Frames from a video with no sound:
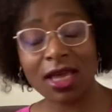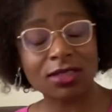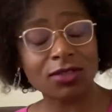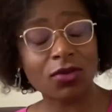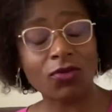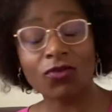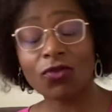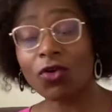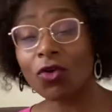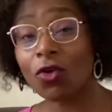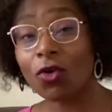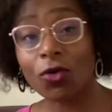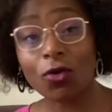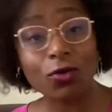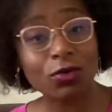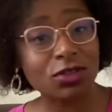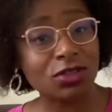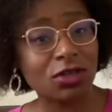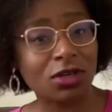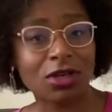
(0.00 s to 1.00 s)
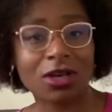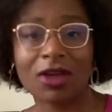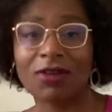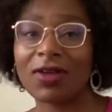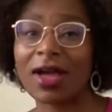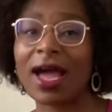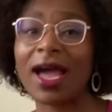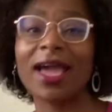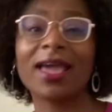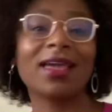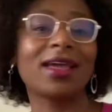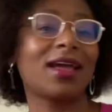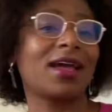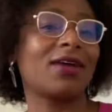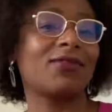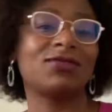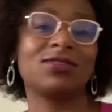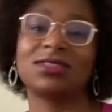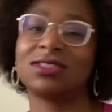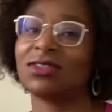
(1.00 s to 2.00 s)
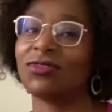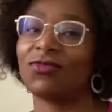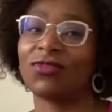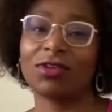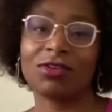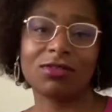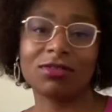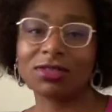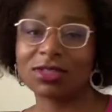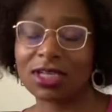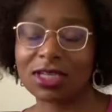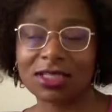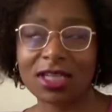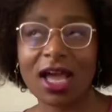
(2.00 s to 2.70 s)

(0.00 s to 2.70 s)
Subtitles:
Of course you're going to have. I have difficult days.